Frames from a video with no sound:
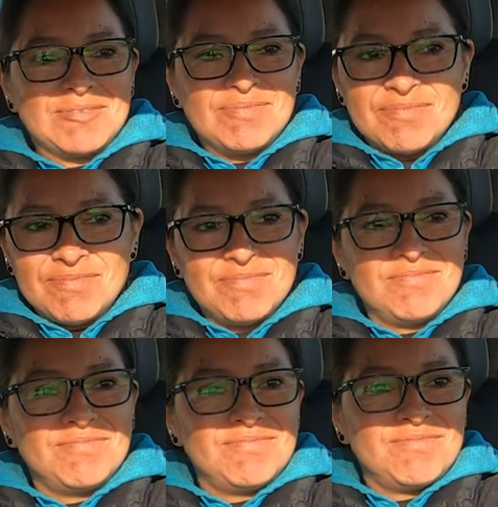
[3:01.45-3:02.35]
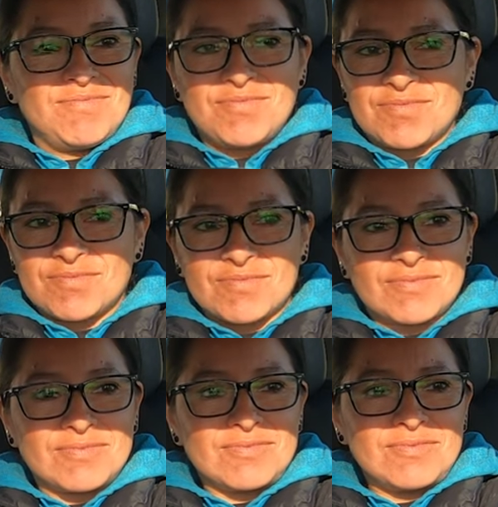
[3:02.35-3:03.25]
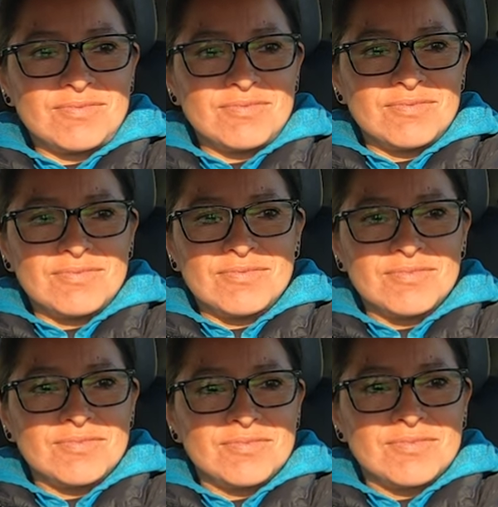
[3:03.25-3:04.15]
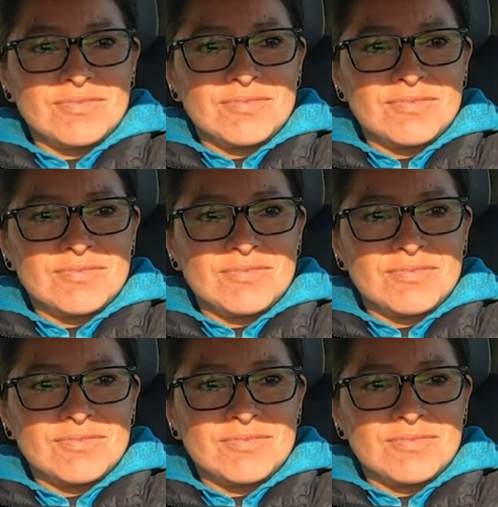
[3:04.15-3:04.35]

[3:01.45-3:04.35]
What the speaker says: [no speech]